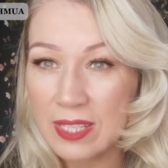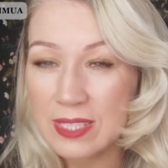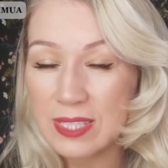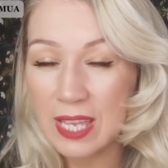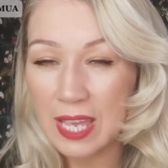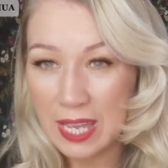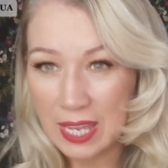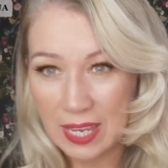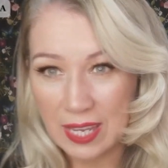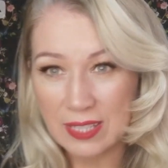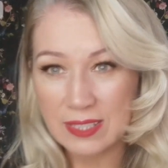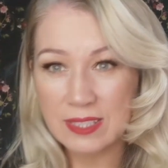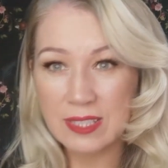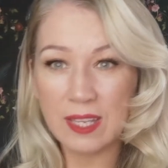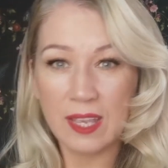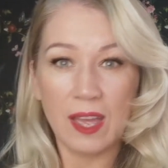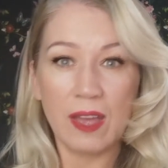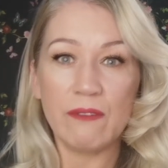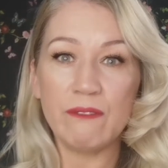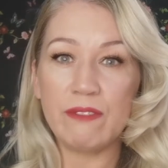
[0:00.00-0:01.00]
is
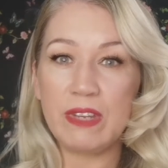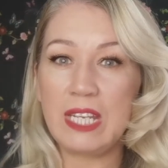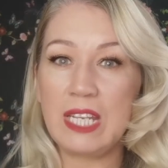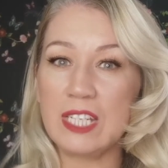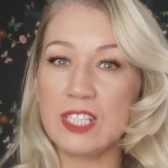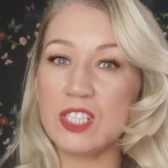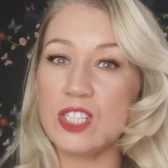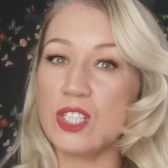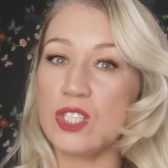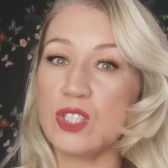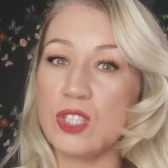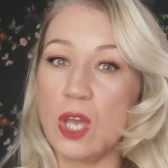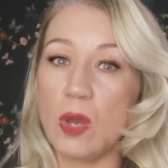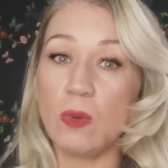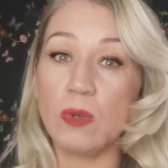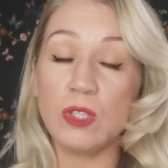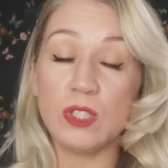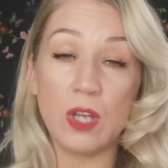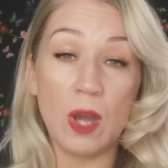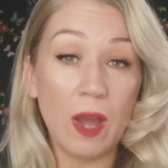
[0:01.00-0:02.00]
it. Finished. So
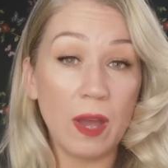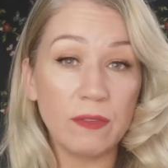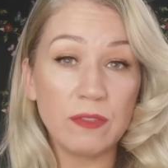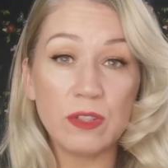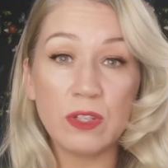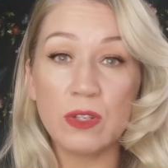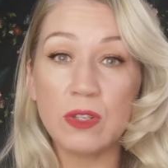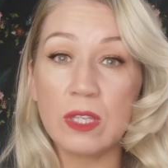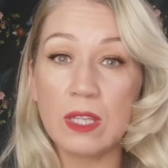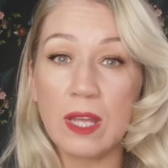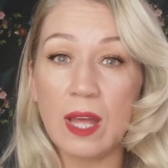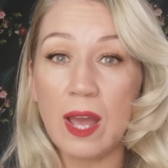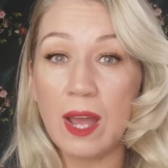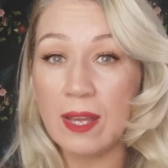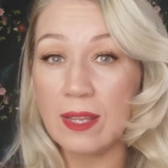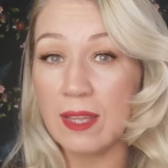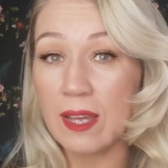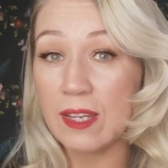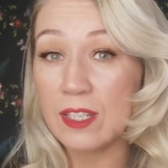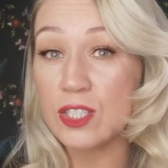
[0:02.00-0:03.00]
you don't have to do the
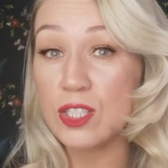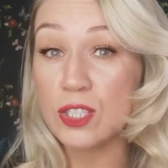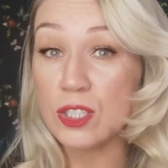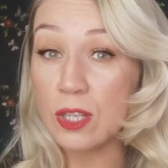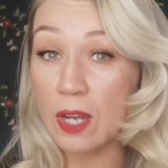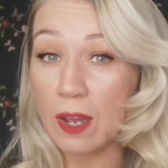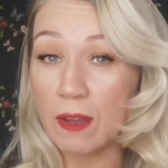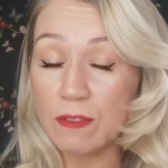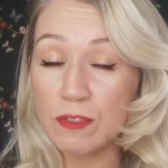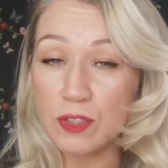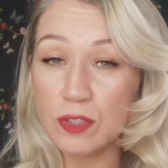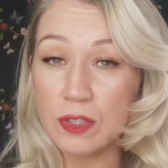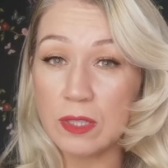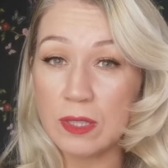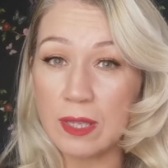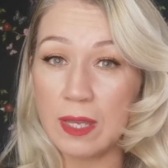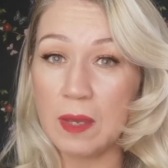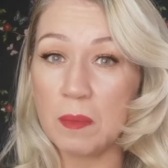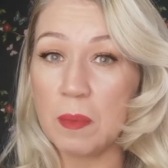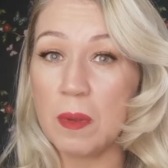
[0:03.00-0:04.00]
eyelash, you don't have to do the
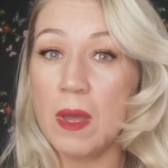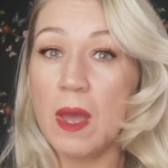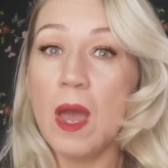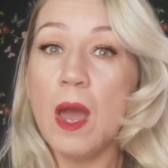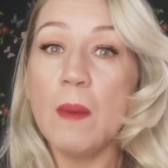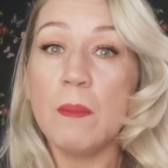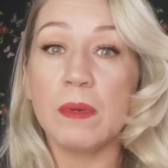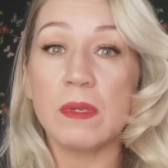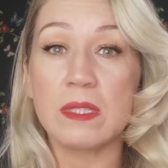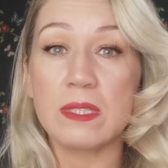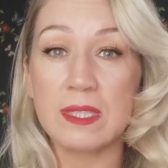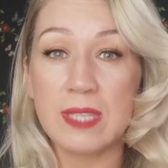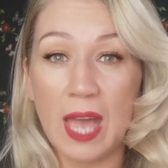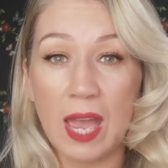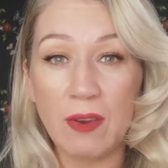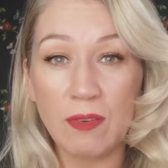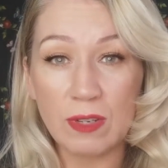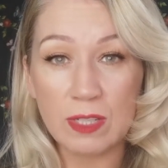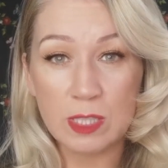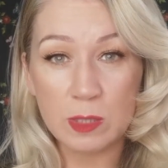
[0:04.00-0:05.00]
lip, but
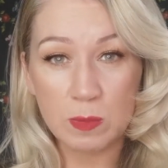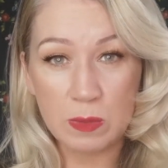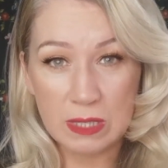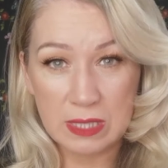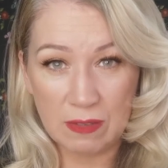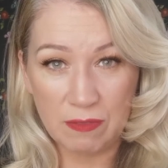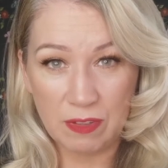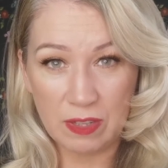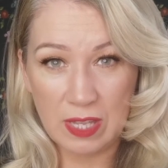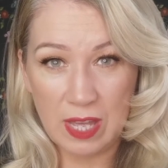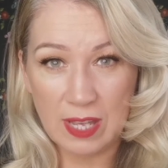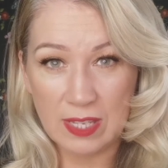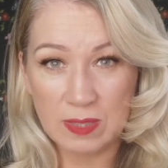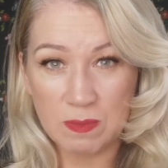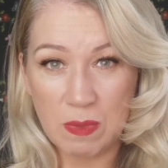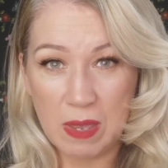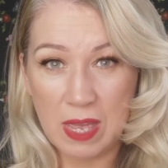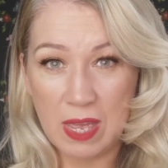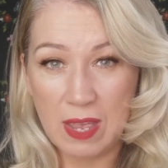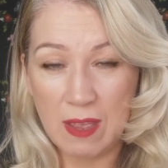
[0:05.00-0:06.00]
Sarah had specifically asked
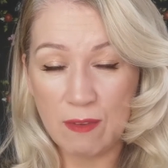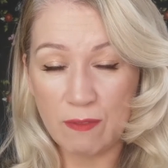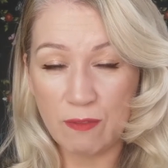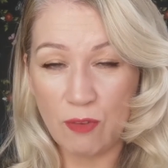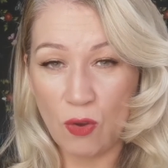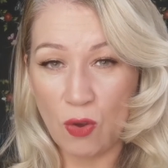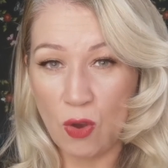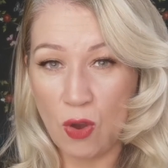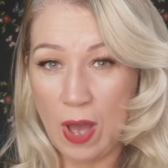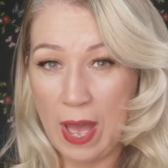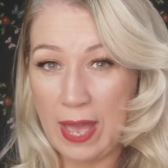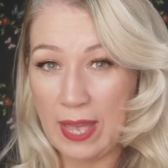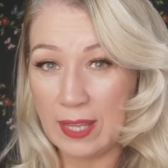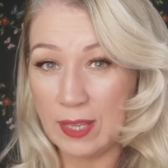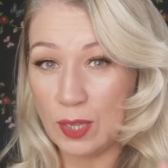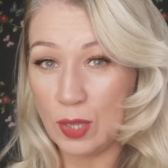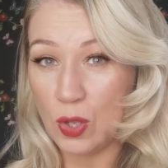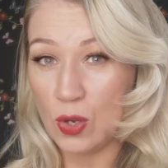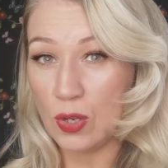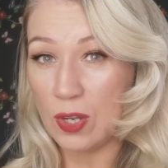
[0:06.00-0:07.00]
me for a
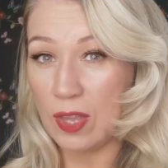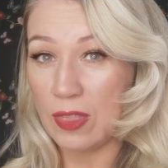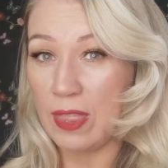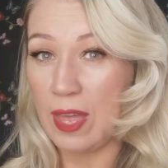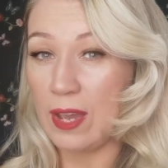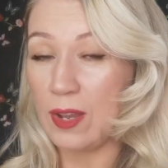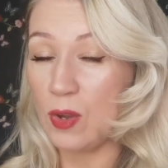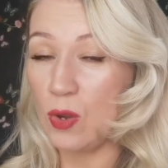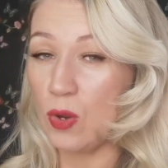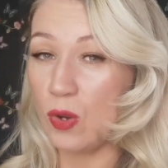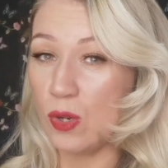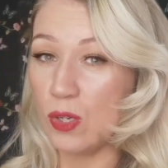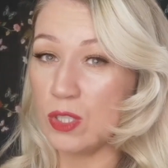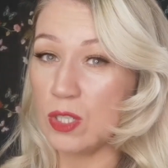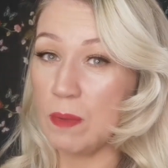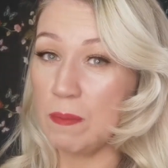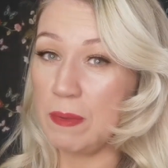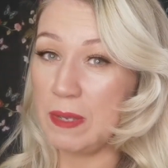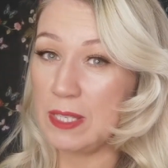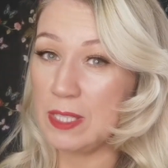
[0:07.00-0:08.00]
look that could
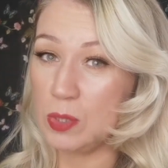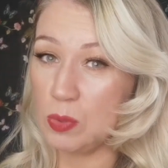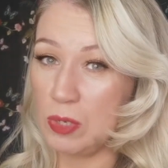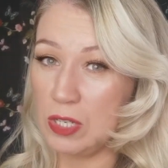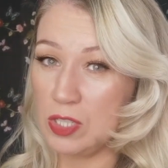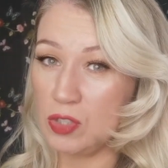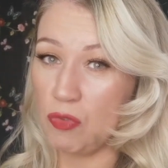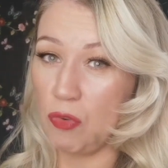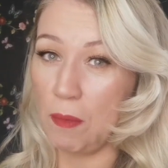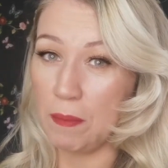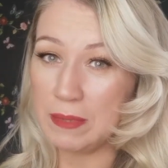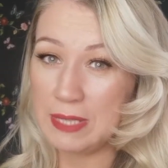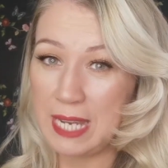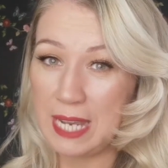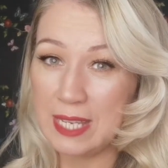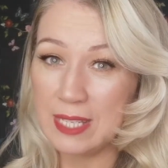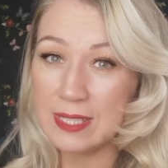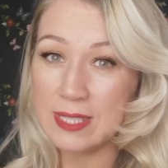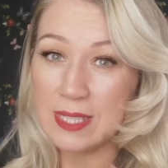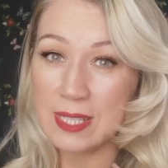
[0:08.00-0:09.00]
be switched from
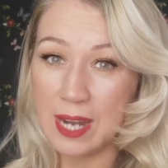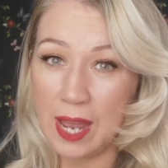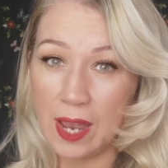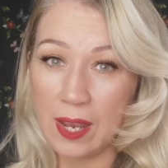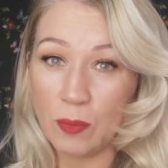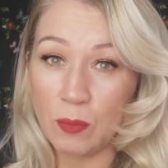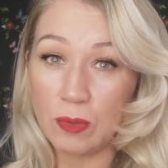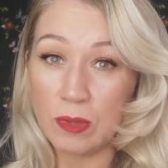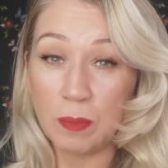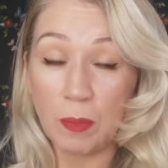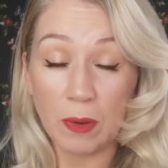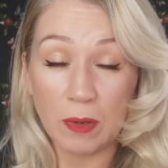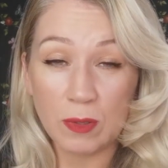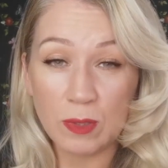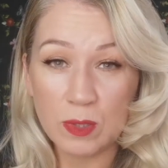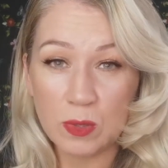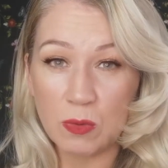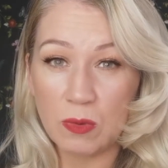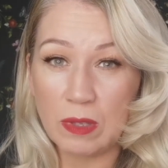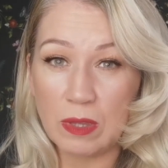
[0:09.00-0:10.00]
day to night with the
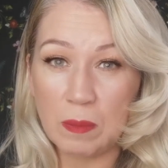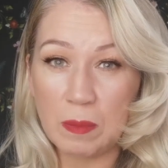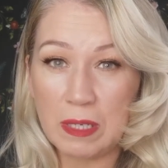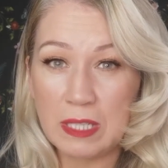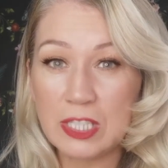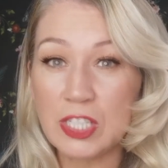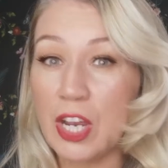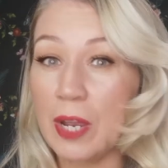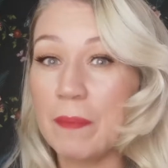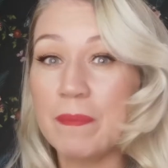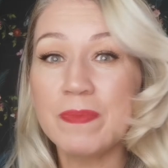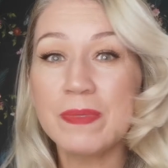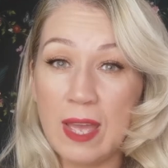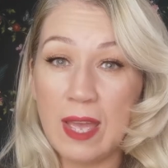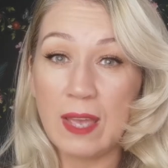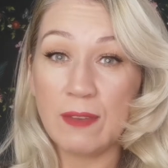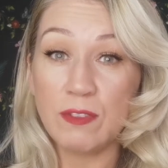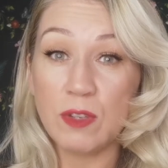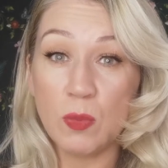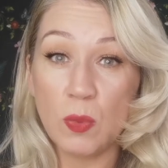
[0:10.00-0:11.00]
products that are in the picture.
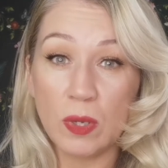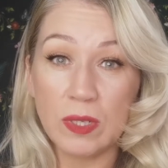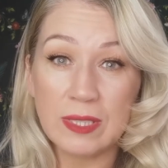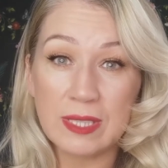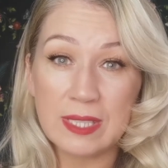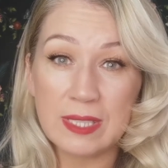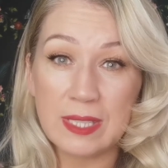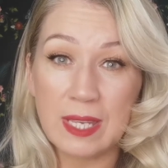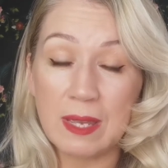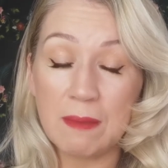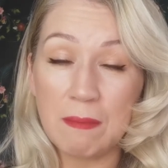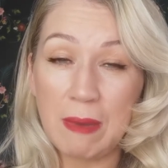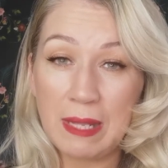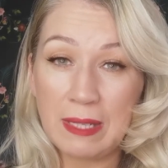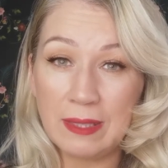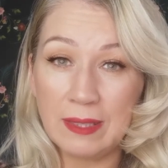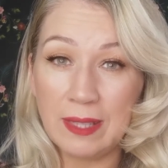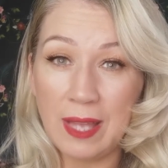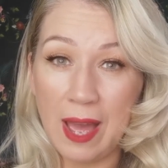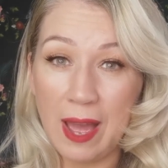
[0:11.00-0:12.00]
If you want to see my
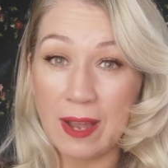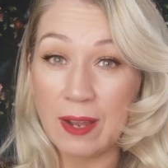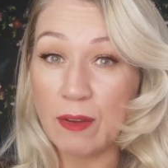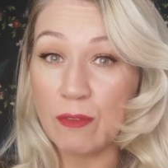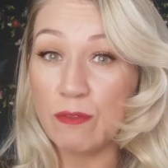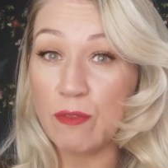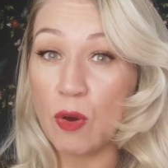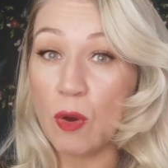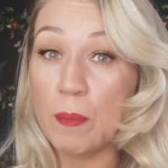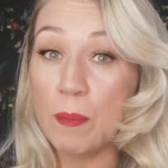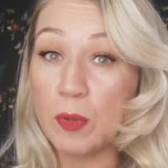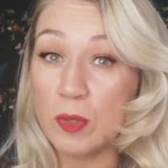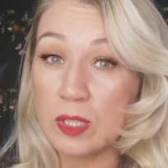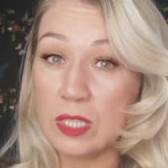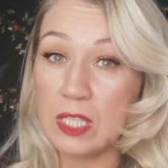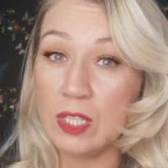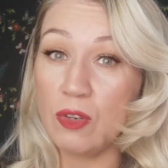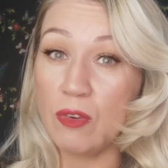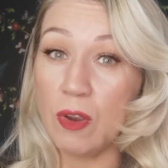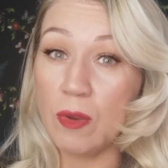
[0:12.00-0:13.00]
little hack for
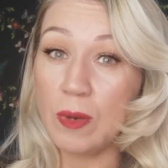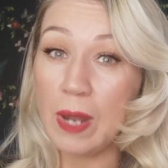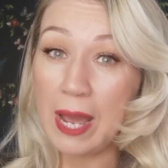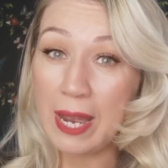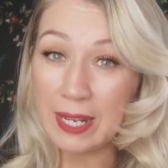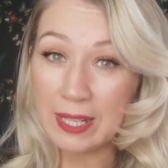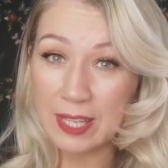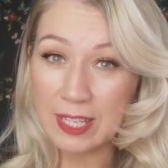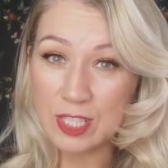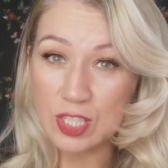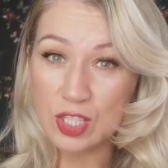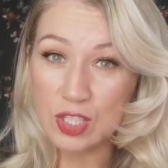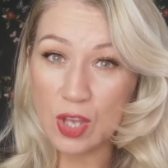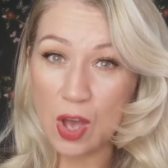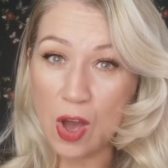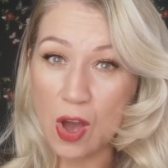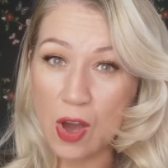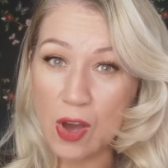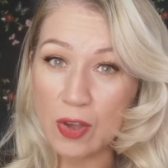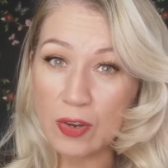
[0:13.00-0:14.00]
putting your own eyelashes
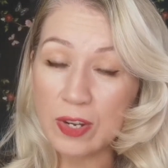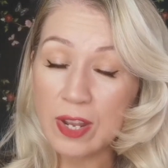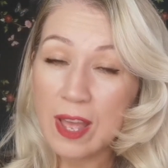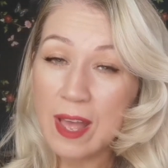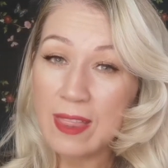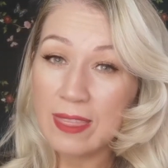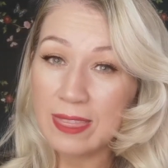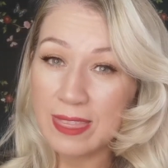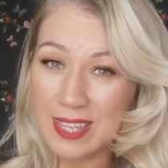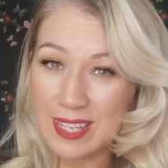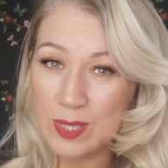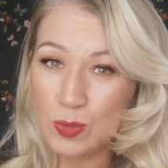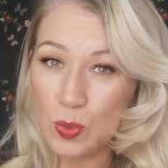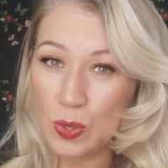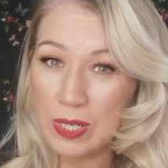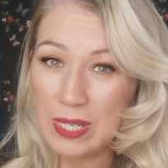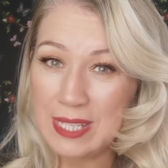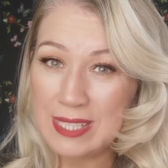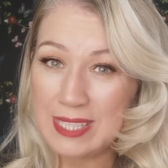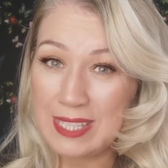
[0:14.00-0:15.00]
on, this
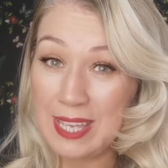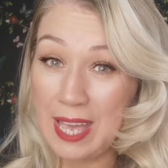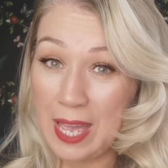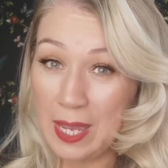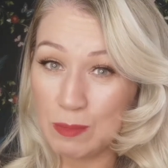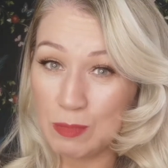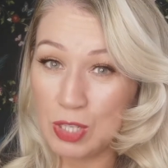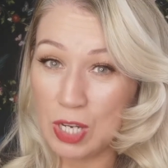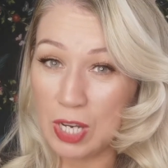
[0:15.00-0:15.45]
one is a game